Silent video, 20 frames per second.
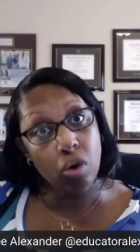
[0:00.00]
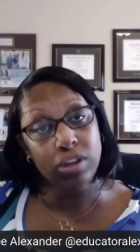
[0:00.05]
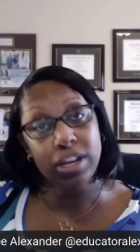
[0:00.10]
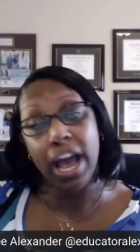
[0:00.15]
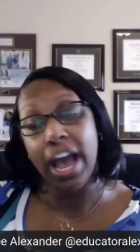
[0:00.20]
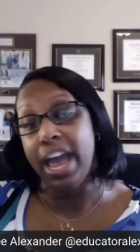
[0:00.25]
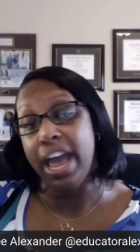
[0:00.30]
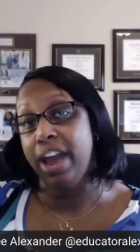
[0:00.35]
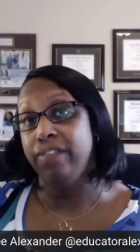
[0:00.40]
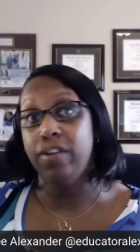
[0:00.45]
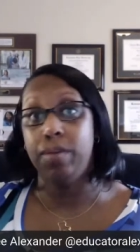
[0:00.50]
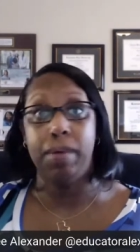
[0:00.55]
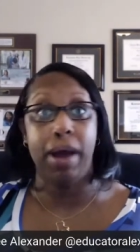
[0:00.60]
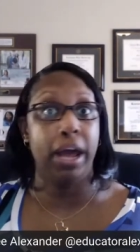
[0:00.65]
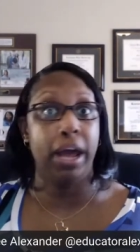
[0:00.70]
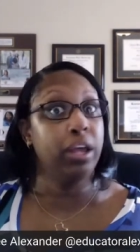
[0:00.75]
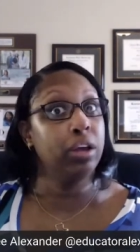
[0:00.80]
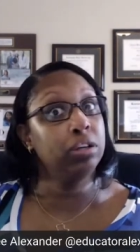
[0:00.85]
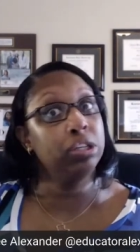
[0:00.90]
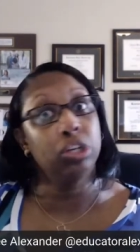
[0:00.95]
not
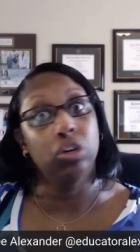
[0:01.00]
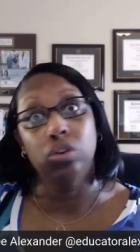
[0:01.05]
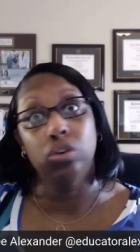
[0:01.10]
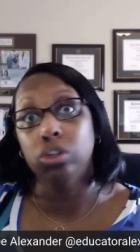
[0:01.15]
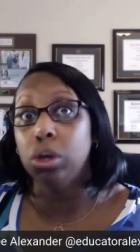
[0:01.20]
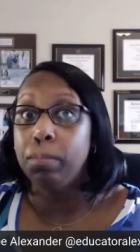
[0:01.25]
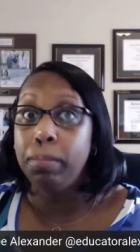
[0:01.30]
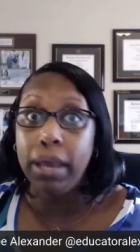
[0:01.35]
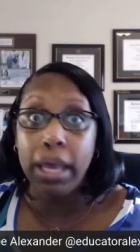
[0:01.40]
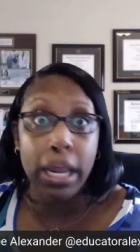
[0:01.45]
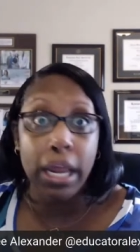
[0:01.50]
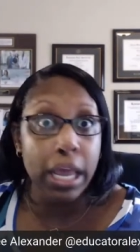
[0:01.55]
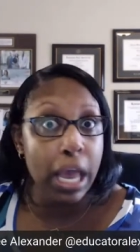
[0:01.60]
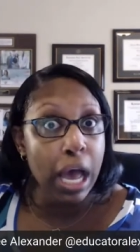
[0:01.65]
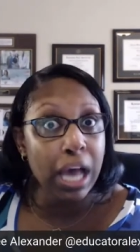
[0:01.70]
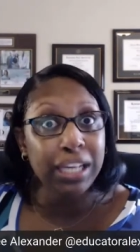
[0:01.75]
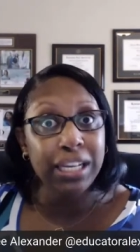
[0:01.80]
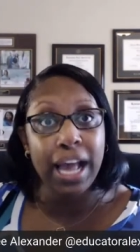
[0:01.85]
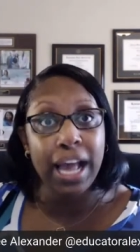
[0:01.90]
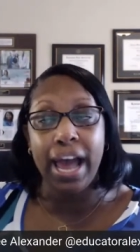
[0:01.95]
everybody on social
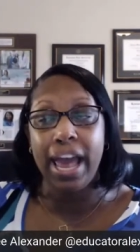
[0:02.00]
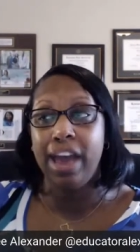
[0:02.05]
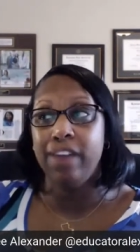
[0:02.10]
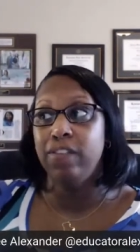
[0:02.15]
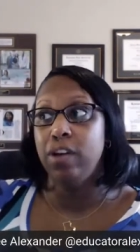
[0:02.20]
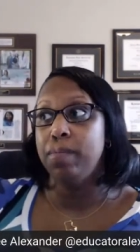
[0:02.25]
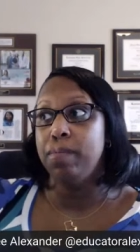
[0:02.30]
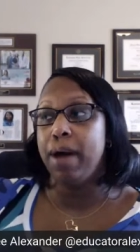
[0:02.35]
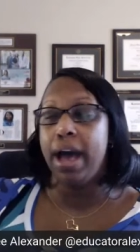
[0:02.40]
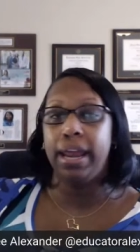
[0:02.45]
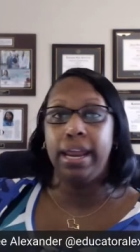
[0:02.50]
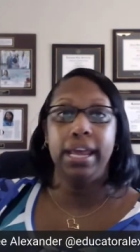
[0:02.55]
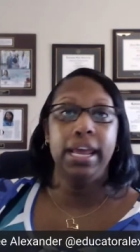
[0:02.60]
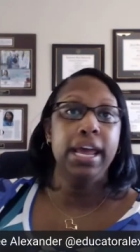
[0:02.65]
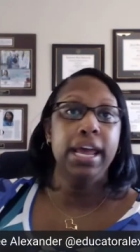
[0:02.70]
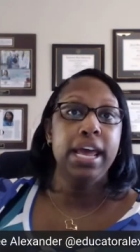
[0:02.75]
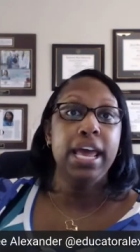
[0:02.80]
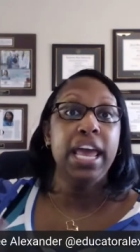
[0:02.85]
media, not everybody